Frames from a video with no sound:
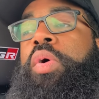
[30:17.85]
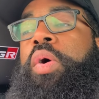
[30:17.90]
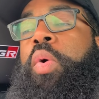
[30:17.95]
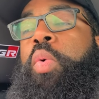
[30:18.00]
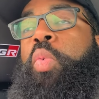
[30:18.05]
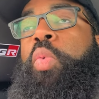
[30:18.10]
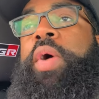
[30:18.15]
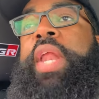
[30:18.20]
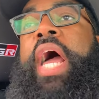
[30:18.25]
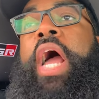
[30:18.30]

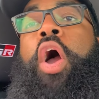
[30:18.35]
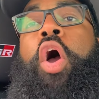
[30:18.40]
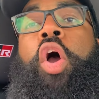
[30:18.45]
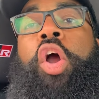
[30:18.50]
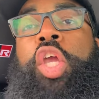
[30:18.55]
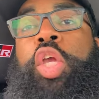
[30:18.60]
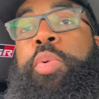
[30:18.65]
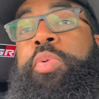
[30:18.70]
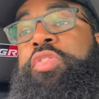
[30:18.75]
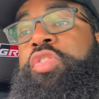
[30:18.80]
What I
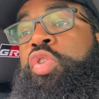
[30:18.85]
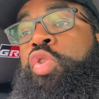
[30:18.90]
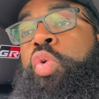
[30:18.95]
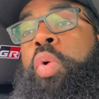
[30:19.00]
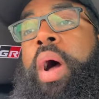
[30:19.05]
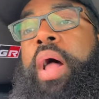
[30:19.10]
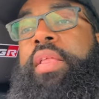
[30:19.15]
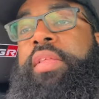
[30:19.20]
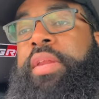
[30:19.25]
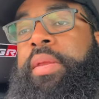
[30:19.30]
argue is the
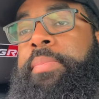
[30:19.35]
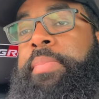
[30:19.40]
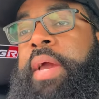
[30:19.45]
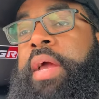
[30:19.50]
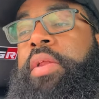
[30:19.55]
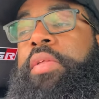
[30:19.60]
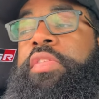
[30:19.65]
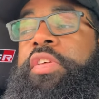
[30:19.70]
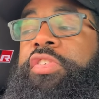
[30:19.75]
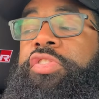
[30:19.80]
quality
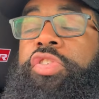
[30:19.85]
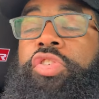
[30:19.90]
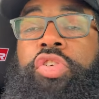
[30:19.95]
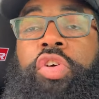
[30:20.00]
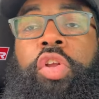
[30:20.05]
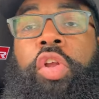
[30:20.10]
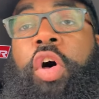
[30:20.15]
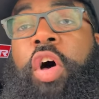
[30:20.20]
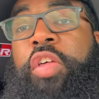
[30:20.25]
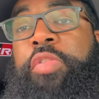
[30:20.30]
better. This is
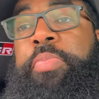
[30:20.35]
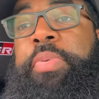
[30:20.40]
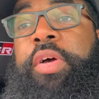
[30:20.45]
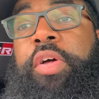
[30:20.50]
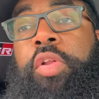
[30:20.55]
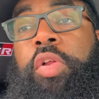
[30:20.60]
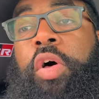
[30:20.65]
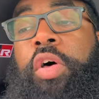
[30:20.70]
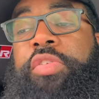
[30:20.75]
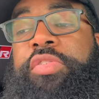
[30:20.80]
cloth,
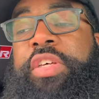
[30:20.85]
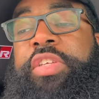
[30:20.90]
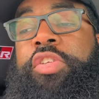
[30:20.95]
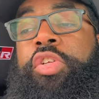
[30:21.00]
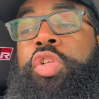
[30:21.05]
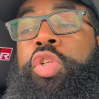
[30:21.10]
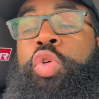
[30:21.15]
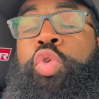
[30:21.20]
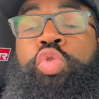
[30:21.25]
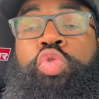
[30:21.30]
but cloth
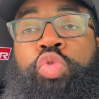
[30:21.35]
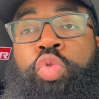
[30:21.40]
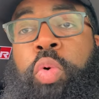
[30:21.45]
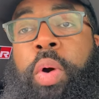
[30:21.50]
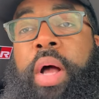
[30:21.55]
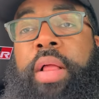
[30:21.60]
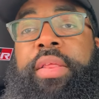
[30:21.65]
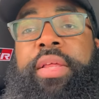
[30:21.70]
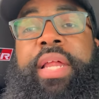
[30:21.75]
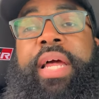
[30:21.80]
doesn't lose
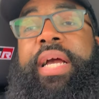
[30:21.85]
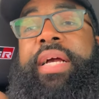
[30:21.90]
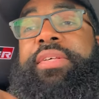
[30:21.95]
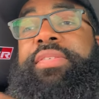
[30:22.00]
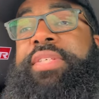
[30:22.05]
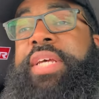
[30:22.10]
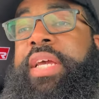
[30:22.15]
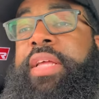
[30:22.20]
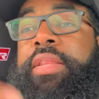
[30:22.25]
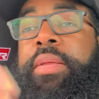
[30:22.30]
quality. Like I
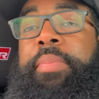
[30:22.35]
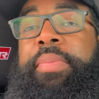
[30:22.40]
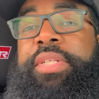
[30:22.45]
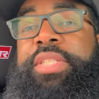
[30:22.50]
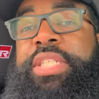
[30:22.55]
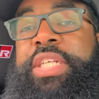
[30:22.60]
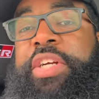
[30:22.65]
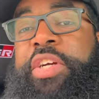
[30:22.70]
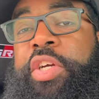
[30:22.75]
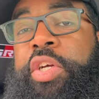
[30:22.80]
said, the
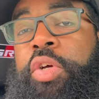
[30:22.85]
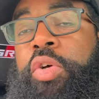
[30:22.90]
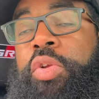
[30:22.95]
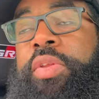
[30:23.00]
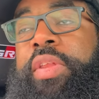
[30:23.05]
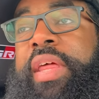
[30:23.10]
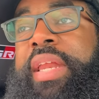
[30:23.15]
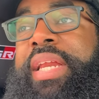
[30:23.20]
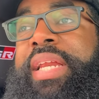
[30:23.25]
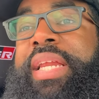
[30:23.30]
material
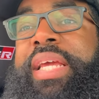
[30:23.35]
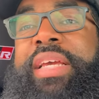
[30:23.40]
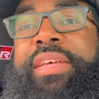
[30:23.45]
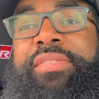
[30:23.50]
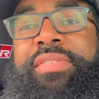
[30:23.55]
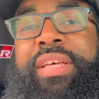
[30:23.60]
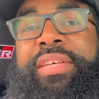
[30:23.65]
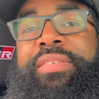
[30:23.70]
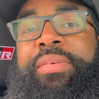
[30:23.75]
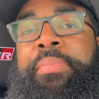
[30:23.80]
that it is
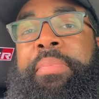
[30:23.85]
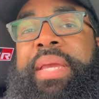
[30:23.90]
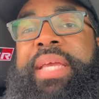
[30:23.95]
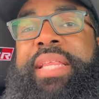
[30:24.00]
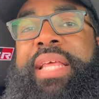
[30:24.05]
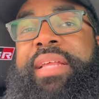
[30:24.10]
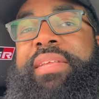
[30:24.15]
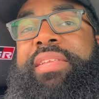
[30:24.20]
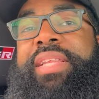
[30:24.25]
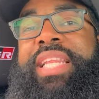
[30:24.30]
doesn't
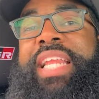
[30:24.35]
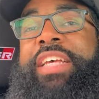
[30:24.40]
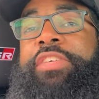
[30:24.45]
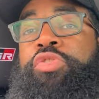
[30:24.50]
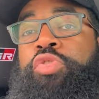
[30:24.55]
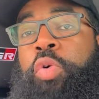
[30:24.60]
mean that it's less